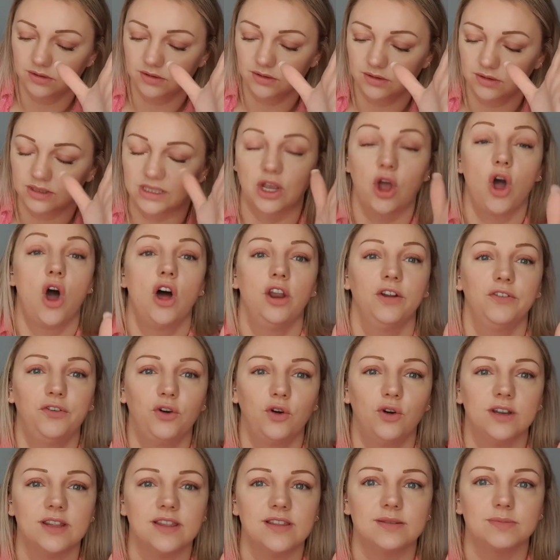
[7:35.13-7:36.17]
because I can't
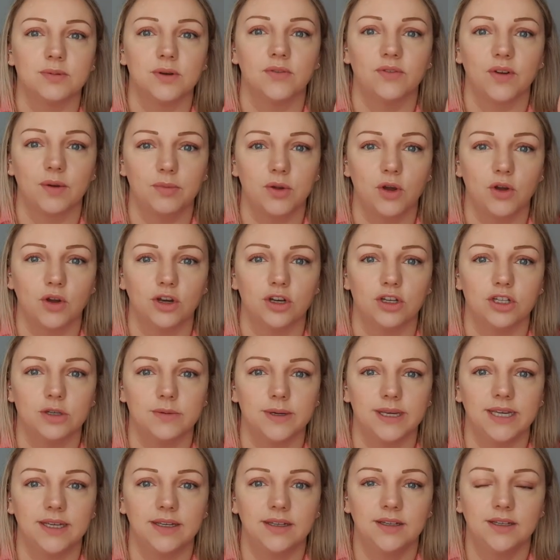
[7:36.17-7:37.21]
afford it this month, I'm not going to do
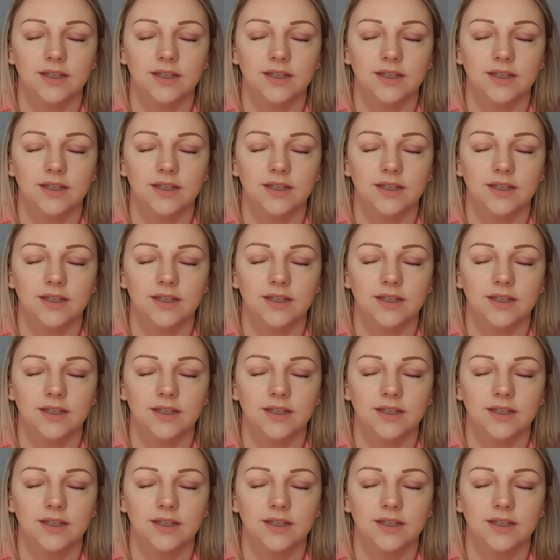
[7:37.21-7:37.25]
it.